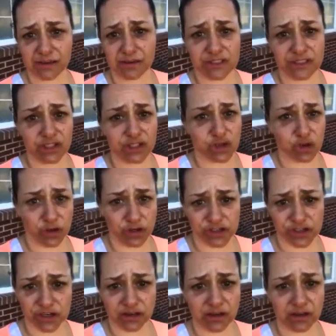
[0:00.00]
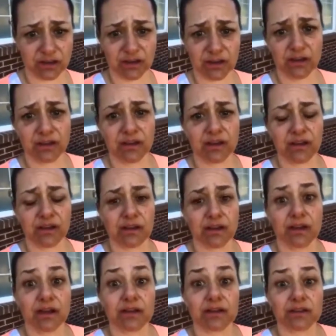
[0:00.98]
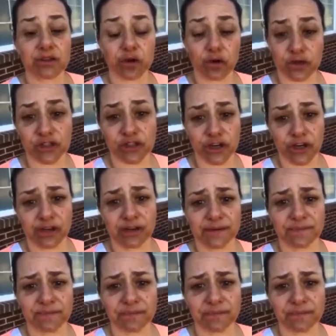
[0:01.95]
He was just tortured, tortured.